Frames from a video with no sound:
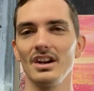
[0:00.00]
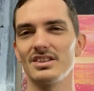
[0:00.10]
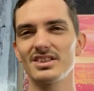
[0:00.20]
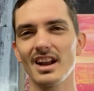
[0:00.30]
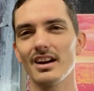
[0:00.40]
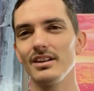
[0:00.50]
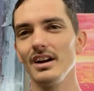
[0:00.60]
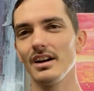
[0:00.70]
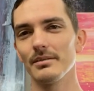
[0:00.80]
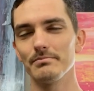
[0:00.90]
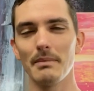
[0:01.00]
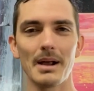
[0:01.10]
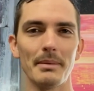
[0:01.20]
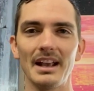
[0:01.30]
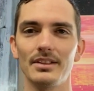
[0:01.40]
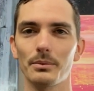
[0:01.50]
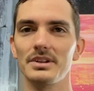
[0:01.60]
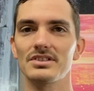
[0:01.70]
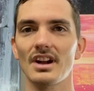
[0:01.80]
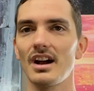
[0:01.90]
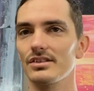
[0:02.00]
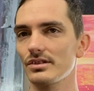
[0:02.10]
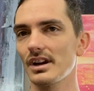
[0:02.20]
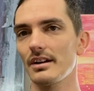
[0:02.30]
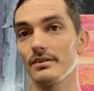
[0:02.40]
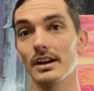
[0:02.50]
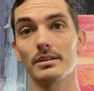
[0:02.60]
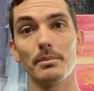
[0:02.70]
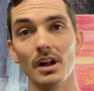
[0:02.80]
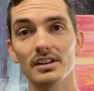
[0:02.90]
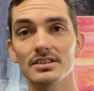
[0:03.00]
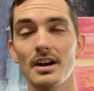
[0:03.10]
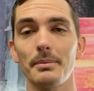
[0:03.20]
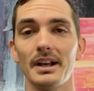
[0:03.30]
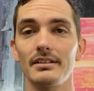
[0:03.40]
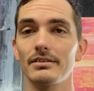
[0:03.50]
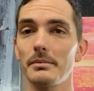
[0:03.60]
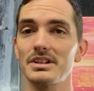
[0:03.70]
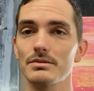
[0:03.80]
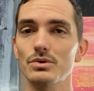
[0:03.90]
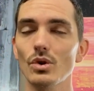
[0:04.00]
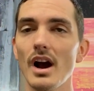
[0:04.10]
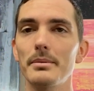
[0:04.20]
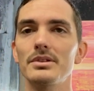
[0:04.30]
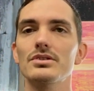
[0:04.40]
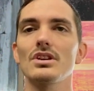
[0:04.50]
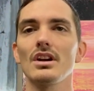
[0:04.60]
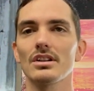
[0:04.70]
And so now my main 3 styles are kind of like the Pollock style painting for my subscribers,